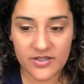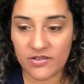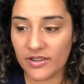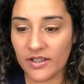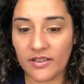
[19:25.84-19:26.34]

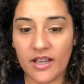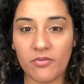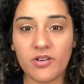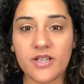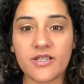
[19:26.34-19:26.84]
So I think
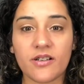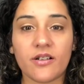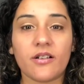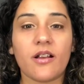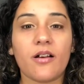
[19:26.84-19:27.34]
that one is
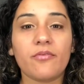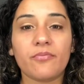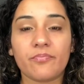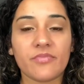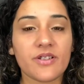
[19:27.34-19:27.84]
good enough.
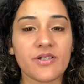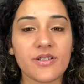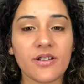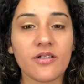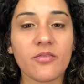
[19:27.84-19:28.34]
It's
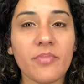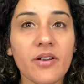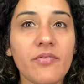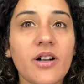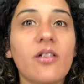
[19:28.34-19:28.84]
just a little
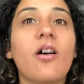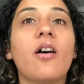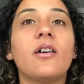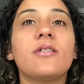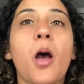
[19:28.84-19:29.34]
bit of a
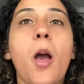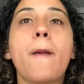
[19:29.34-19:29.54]
gloss.